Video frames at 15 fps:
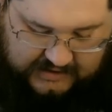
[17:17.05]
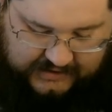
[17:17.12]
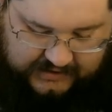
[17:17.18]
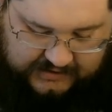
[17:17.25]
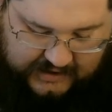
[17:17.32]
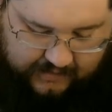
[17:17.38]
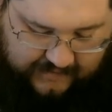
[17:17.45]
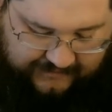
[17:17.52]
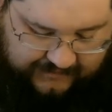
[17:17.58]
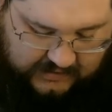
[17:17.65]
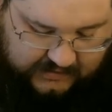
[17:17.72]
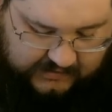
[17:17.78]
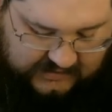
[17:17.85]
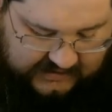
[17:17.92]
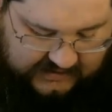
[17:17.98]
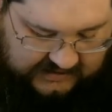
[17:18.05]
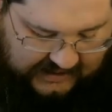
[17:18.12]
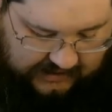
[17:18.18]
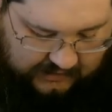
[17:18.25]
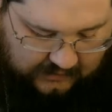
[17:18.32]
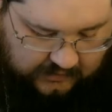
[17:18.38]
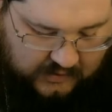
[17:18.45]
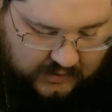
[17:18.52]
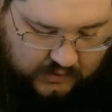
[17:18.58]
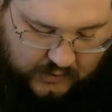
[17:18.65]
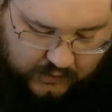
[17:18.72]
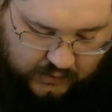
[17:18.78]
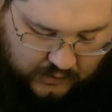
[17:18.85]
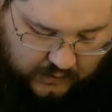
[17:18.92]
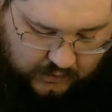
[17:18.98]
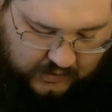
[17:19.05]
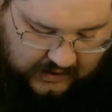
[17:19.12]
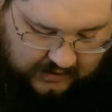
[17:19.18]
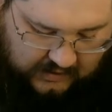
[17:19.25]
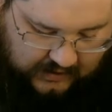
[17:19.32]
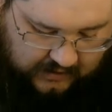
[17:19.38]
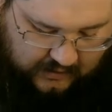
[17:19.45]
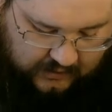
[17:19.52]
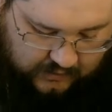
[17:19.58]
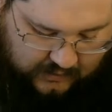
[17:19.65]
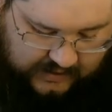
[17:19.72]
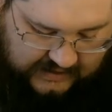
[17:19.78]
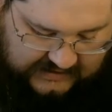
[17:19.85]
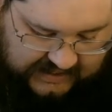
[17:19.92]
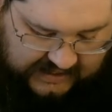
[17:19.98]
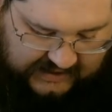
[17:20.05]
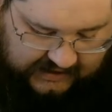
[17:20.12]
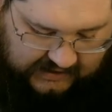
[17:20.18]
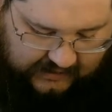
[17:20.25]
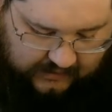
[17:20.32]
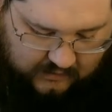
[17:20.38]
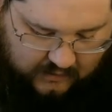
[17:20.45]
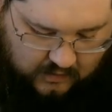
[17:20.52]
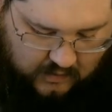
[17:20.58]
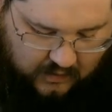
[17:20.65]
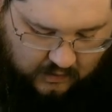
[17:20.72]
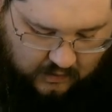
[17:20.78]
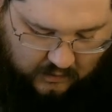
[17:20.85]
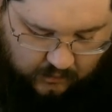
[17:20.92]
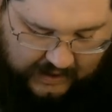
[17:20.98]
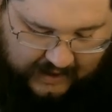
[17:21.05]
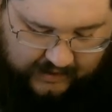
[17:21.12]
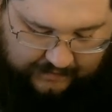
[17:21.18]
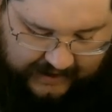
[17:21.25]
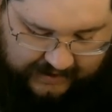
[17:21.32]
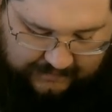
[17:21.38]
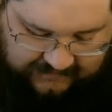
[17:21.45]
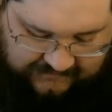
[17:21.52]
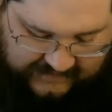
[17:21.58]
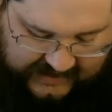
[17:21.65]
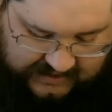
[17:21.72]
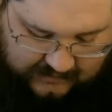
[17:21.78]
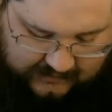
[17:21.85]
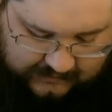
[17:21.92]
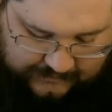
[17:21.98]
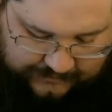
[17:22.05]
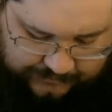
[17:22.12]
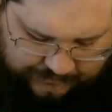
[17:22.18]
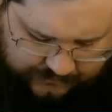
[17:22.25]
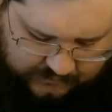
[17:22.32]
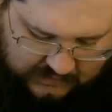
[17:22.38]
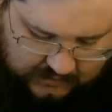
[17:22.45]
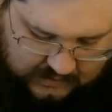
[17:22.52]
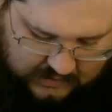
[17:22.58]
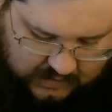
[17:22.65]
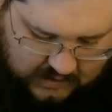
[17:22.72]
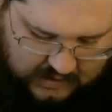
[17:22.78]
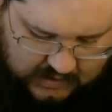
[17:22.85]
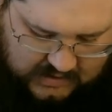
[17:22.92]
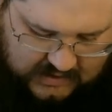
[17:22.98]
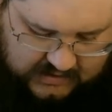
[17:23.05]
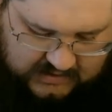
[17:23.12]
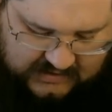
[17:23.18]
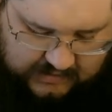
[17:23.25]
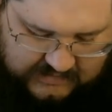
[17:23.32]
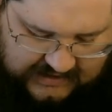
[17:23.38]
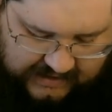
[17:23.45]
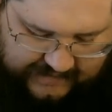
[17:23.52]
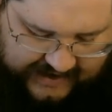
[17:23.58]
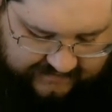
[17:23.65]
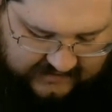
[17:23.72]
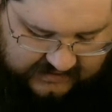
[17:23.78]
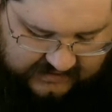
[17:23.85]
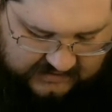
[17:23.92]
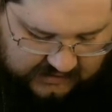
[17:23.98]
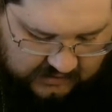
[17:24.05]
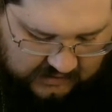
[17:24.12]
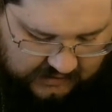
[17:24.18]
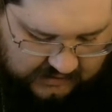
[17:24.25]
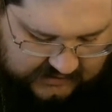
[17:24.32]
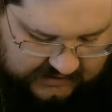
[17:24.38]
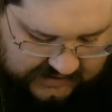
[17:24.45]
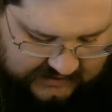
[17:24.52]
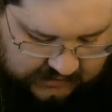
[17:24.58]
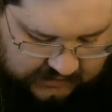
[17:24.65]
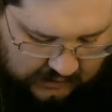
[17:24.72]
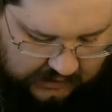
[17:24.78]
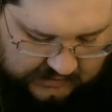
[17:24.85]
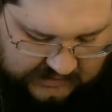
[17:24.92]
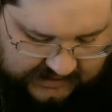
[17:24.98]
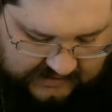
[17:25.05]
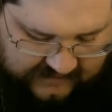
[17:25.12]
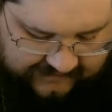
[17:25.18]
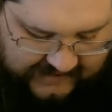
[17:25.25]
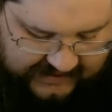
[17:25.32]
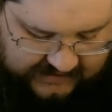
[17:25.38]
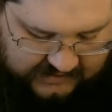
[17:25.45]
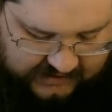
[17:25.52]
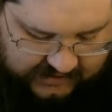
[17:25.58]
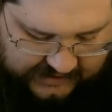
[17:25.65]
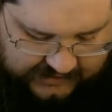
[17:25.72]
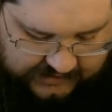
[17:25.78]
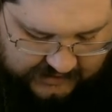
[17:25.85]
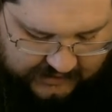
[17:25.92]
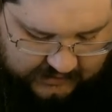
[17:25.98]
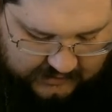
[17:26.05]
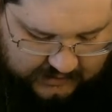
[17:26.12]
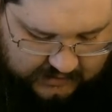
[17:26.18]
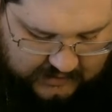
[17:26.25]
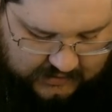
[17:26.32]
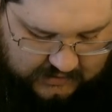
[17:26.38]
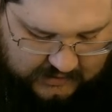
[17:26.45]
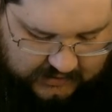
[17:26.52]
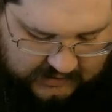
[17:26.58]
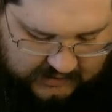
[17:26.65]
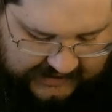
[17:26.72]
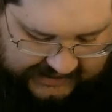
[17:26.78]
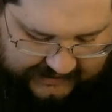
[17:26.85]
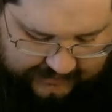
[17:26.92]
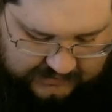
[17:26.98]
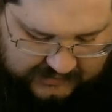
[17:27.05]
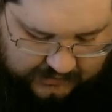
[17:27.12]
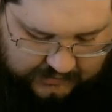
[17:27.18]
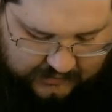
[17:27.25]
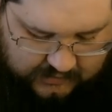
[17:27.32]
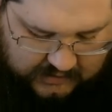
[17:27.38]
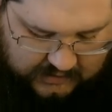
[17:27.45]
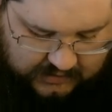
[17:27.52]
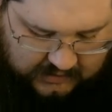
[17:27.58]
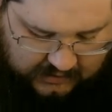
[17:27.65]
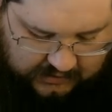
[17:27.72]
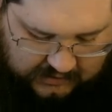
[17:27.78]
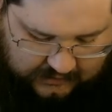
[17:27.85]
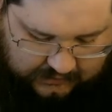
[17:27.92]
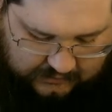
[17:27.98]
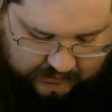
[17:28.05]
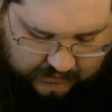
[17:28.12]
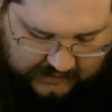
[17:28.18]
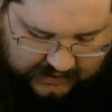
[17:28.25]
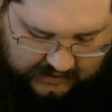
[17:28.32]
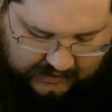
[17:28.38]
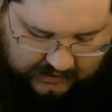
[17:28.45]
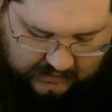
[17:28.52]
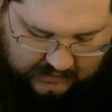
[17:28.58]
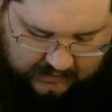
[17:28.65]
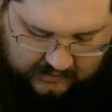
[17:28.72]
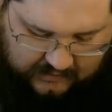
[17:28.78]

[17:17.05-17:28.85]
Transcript: she refused to tell who had taken it or where it might be found. Sometime after this occurrence, a tall, dignified stranger came to Cologne, where